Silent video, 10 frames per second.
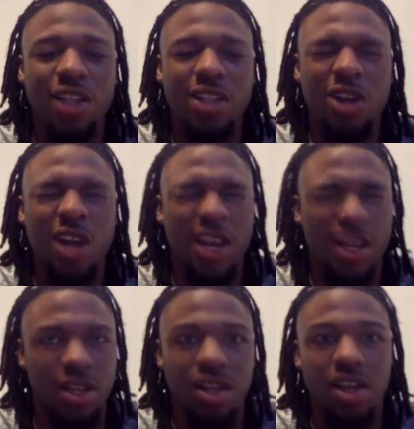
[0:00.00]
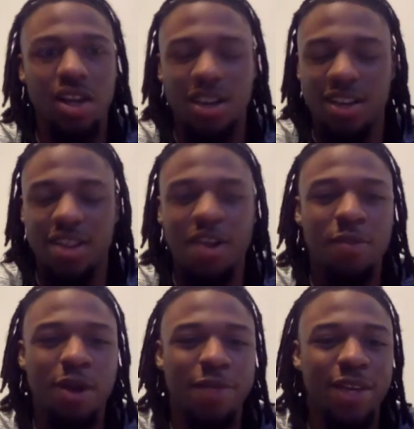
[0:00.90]
track, uh, thought
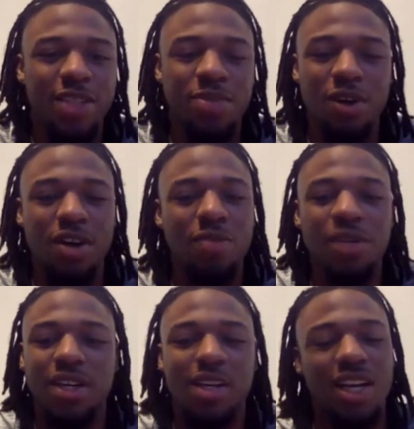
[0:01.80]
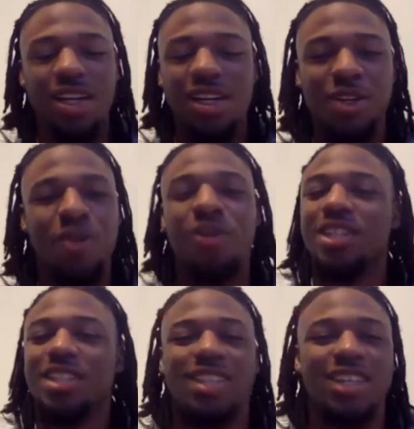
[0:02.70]
about baseball, but I couldn't do it
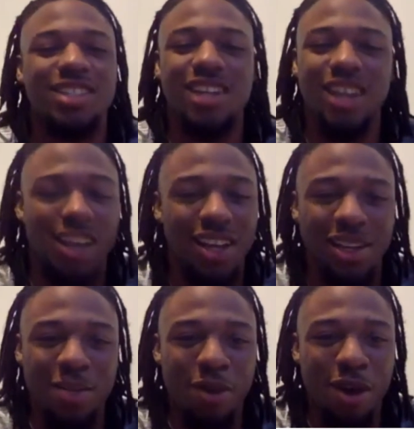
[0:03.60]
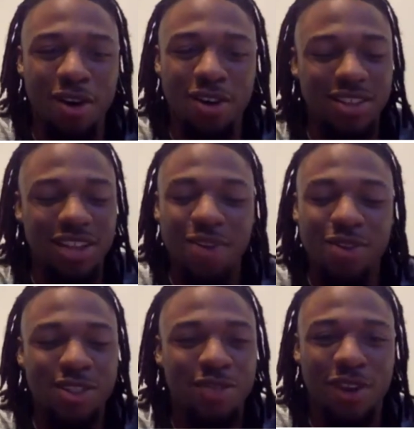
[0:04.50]
just because the ball. I
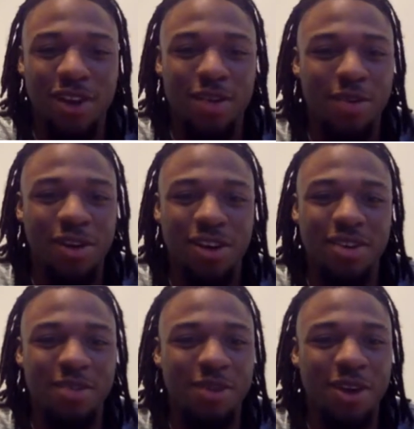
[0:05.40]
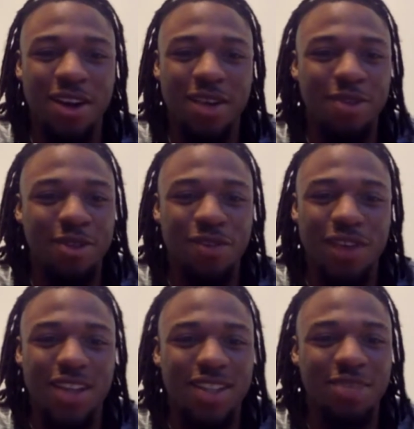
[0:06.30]
was just afraid of the ball. Ball coming too
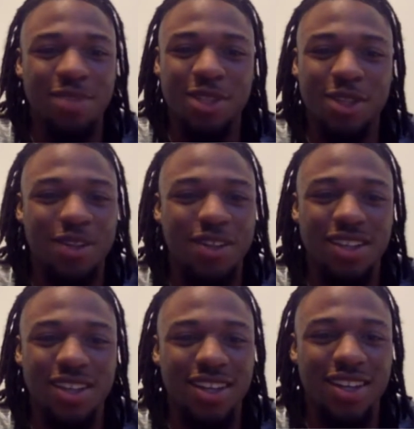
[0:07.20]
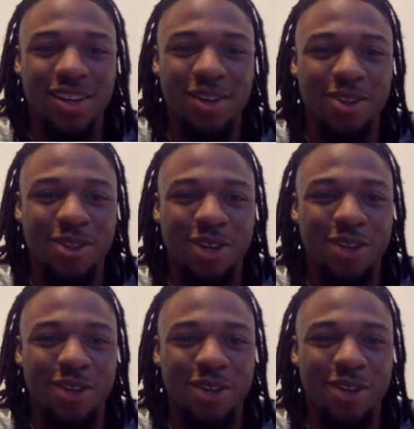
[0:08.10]
fast at me, so I wasn't ready.